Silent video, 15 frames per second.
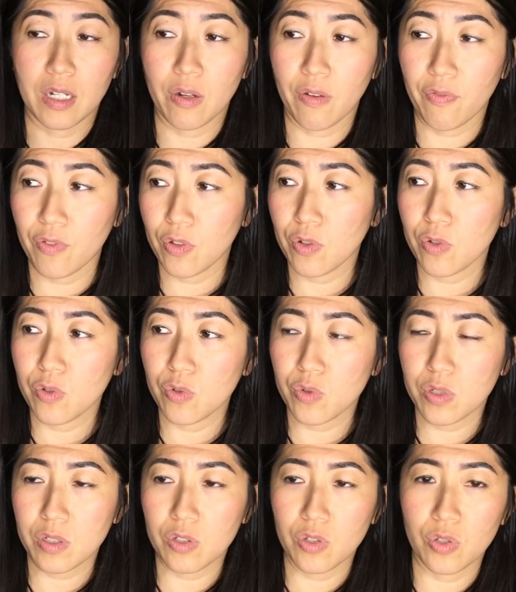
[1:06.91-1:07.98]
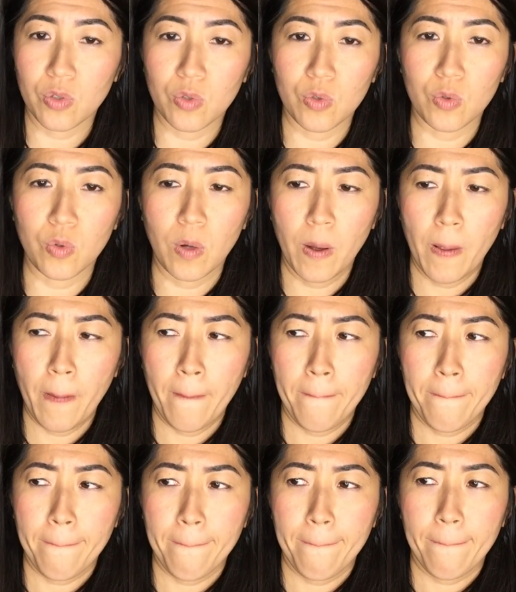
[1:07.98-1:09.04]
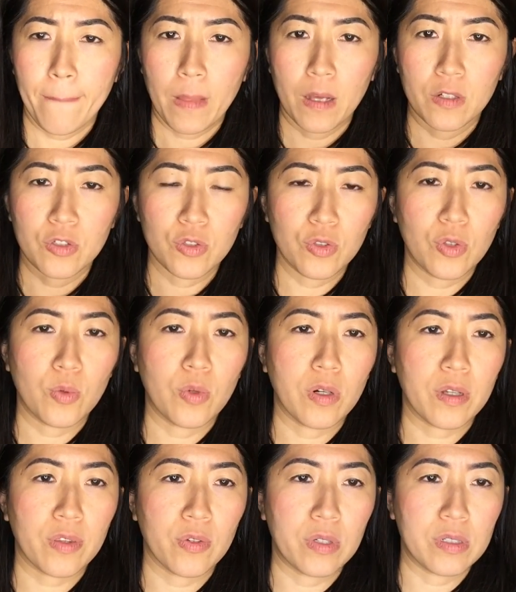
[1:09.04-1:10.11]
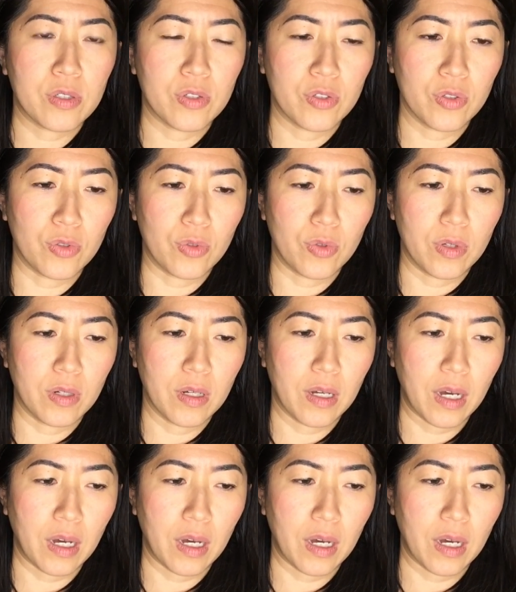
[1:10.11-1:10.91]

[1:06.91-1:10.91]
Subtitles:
I refuse to do the work there is to do.